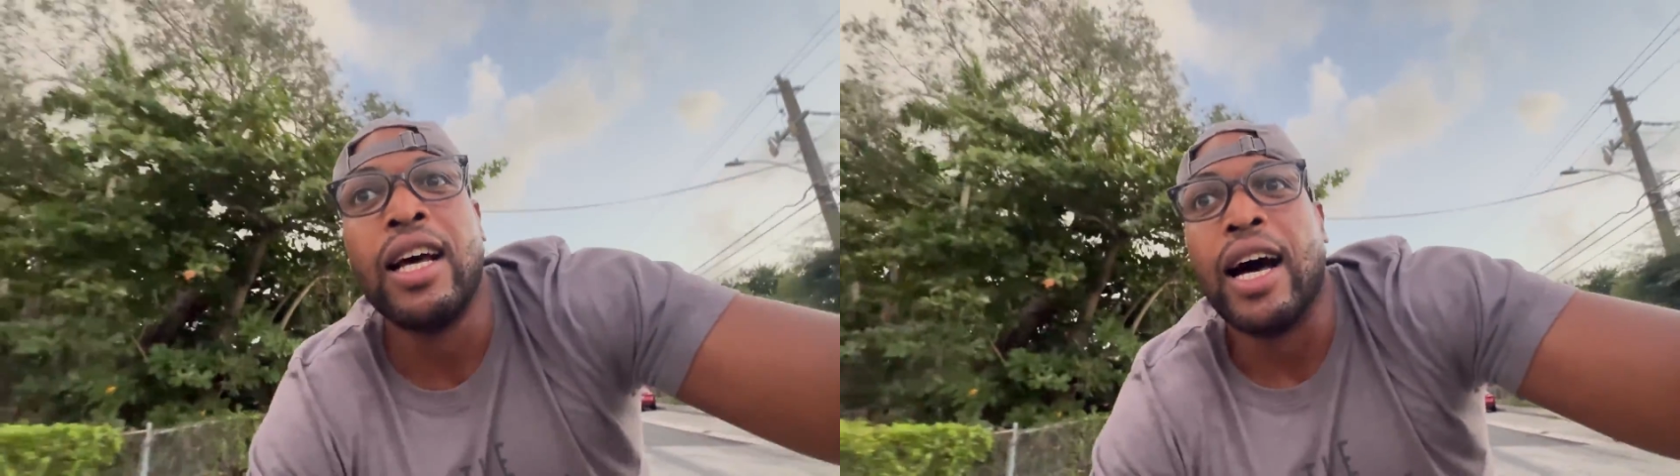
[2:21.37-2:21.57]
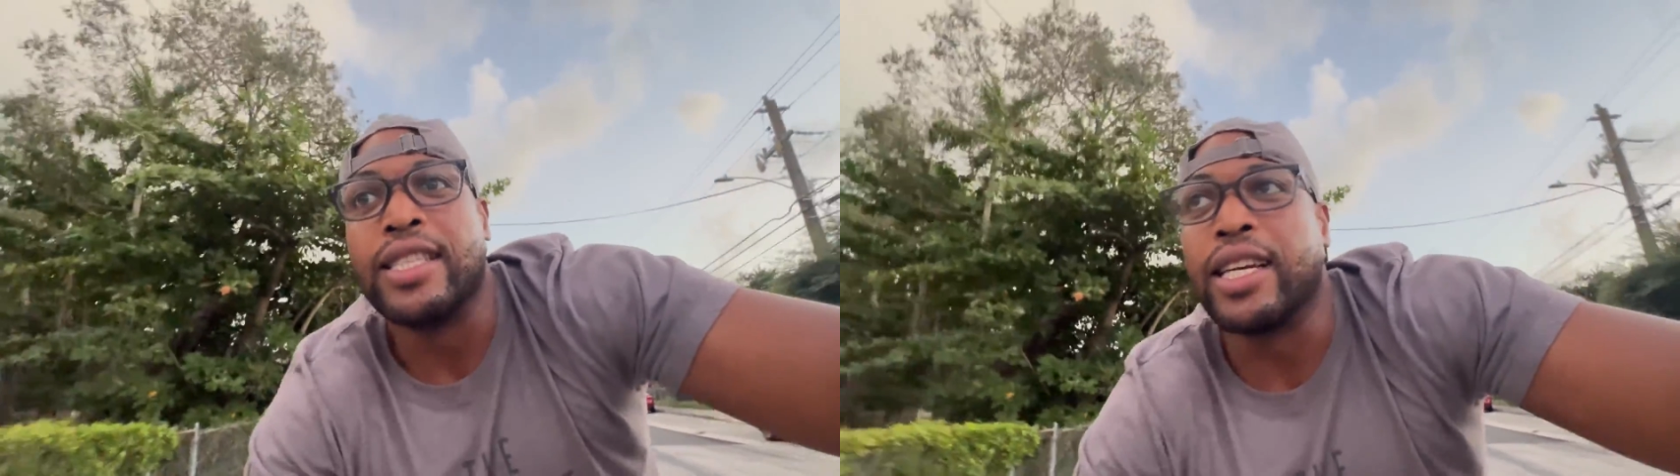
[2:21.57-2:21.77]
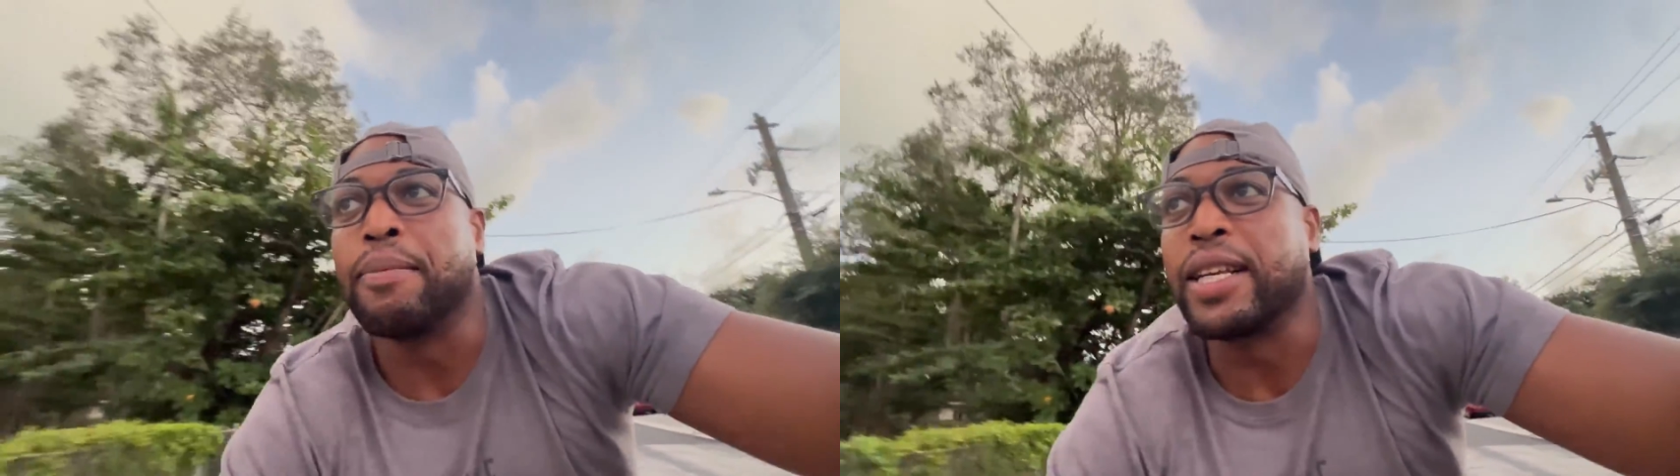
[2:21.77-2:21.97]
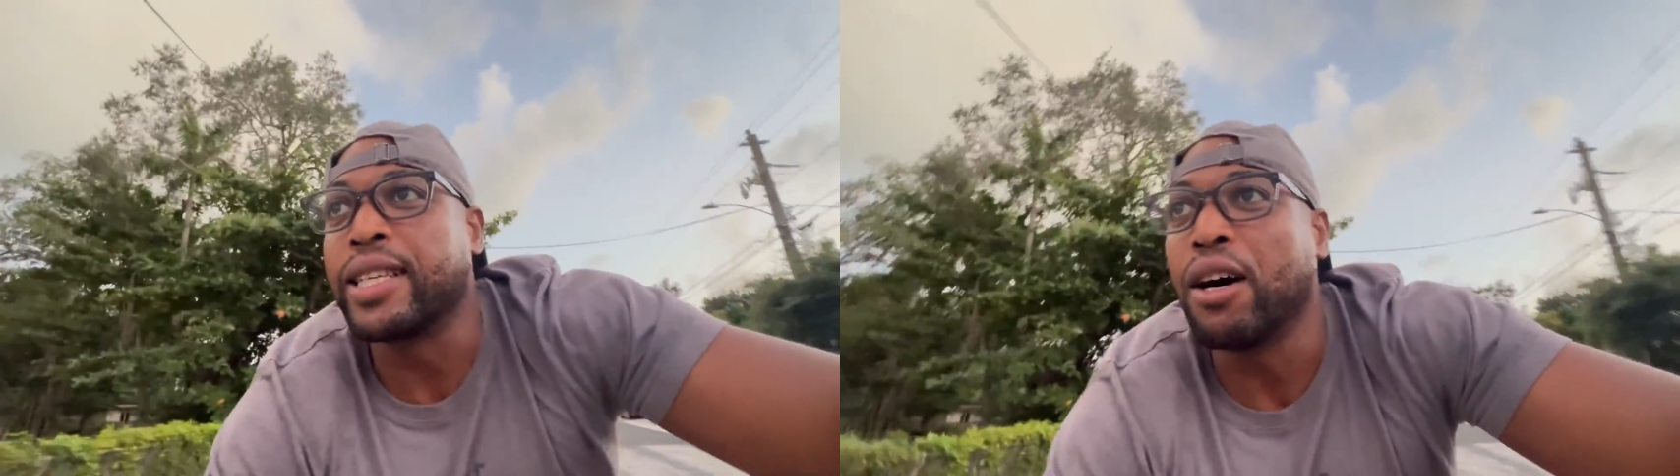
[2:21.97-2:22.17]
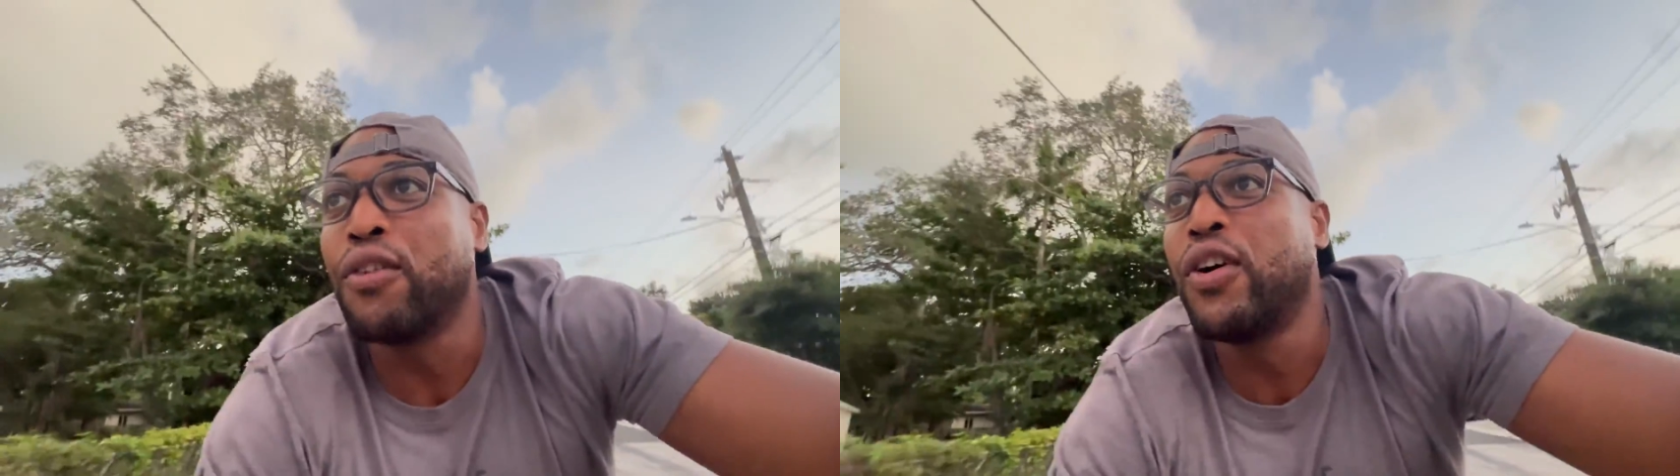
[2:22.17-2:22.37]
I did it
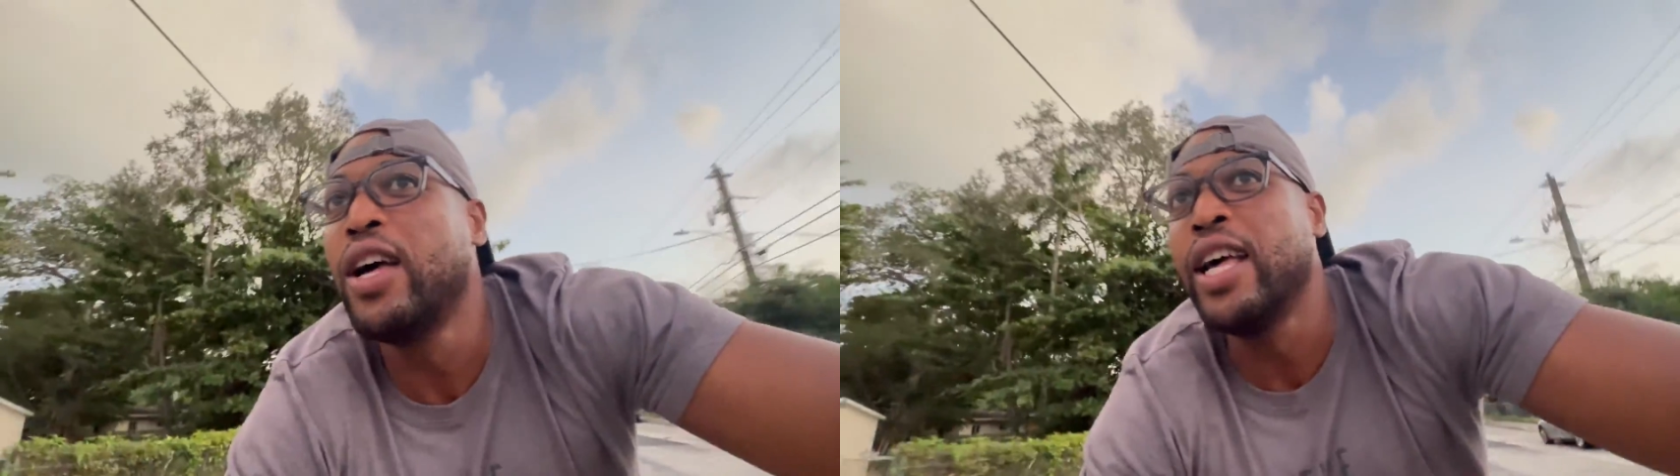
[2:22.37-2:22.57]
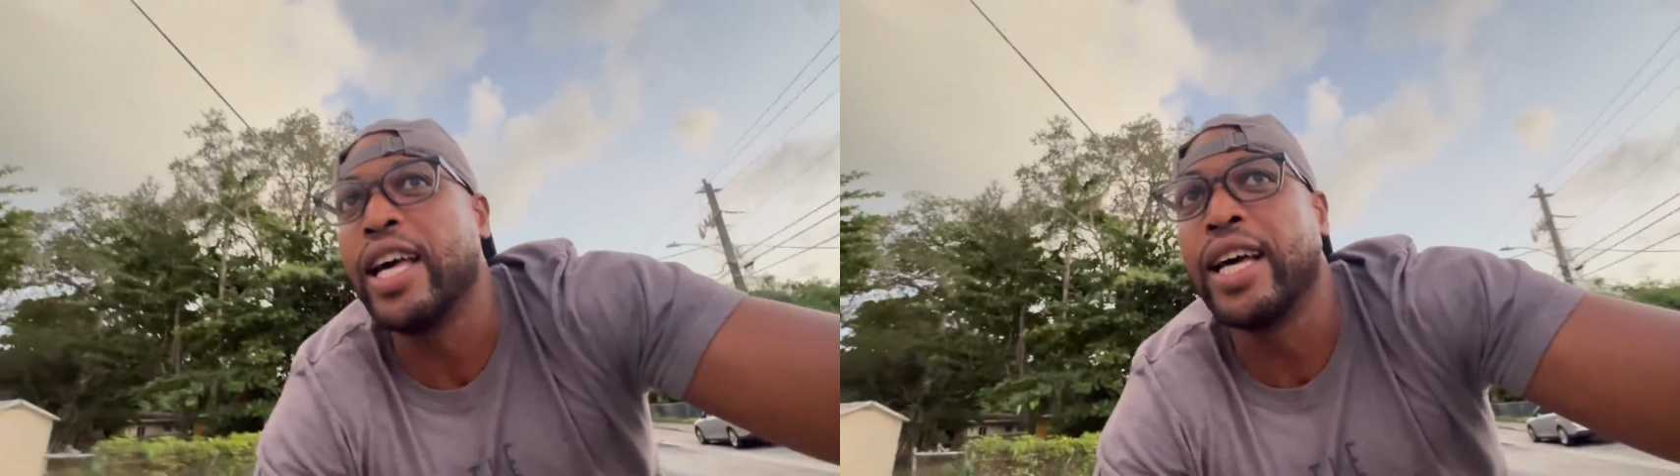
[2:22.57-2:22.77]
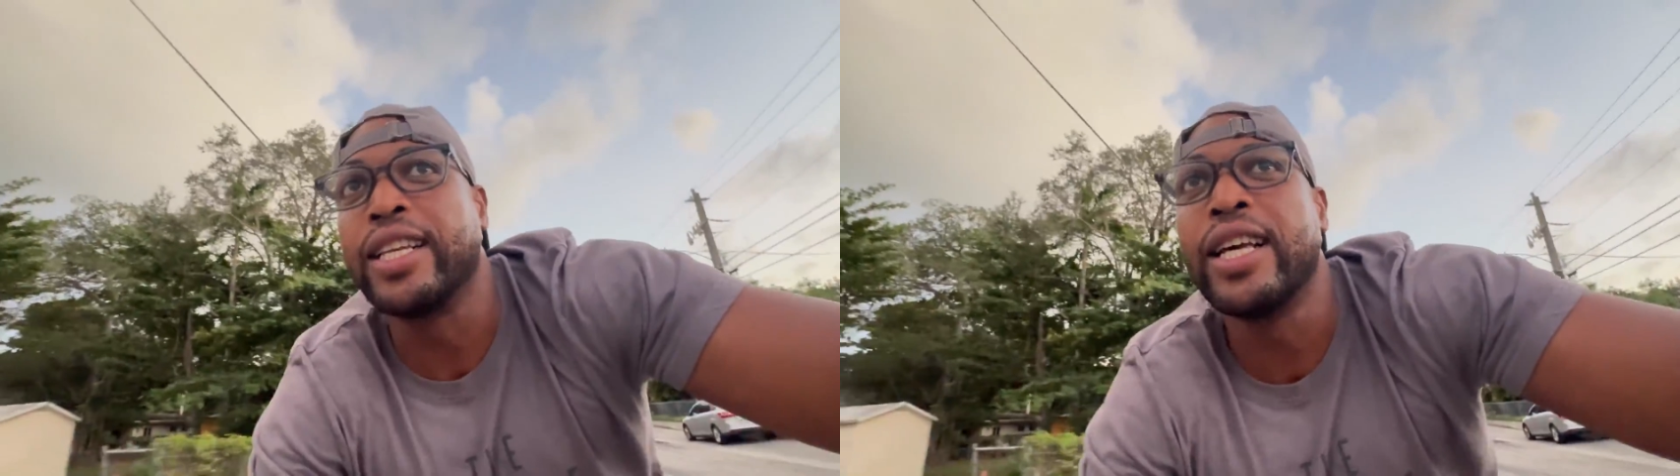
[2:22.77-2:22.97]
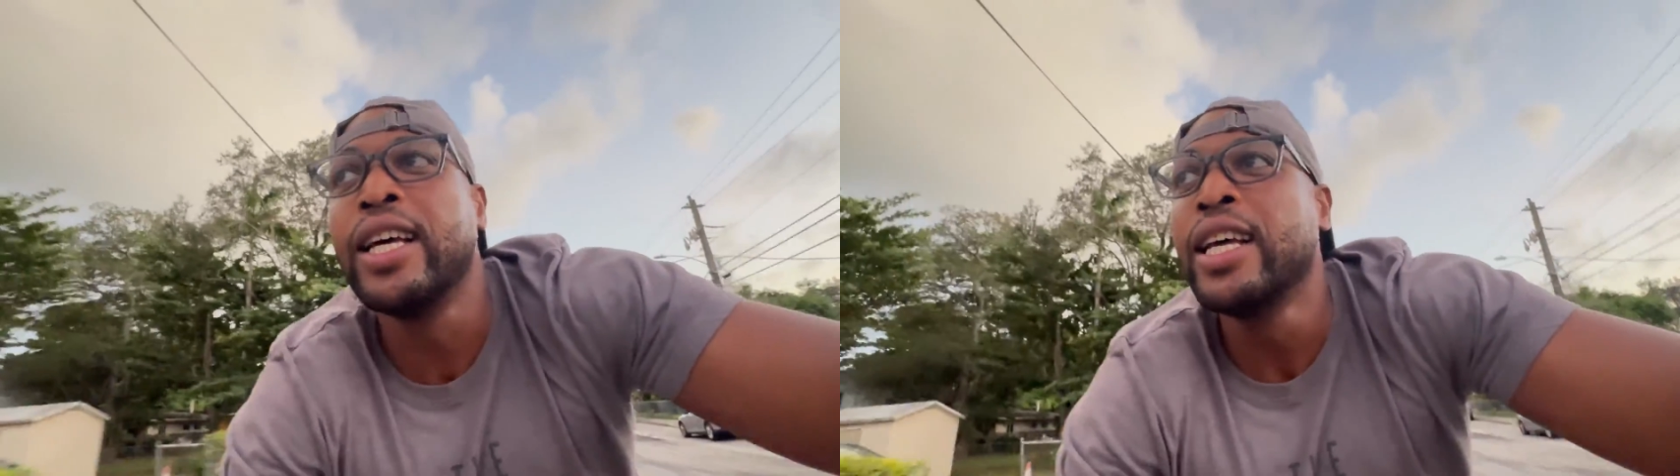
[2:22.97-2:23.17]
myself, and